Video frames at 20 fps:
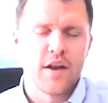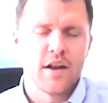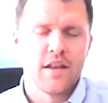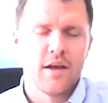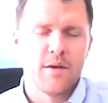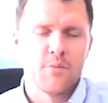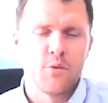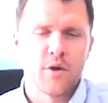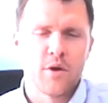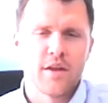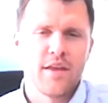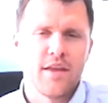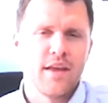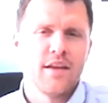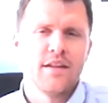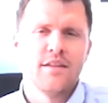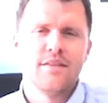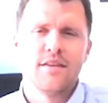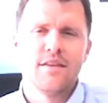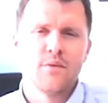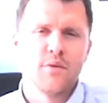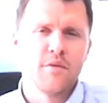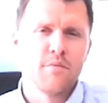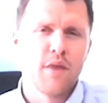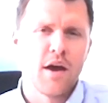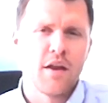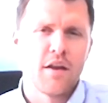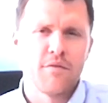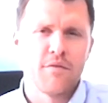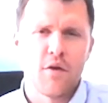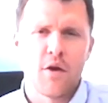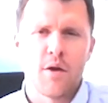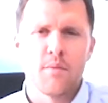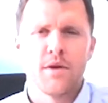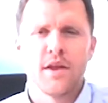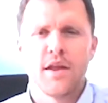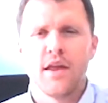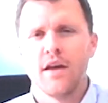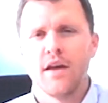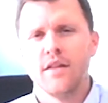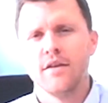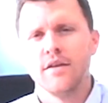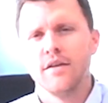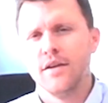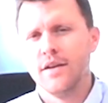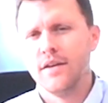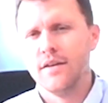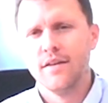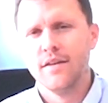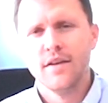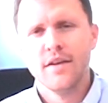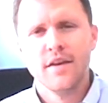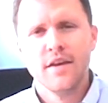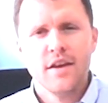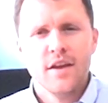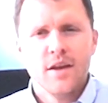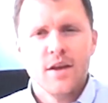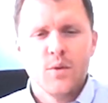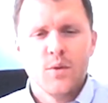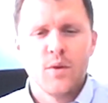we've had a lot more kids, and we bought a farm together, and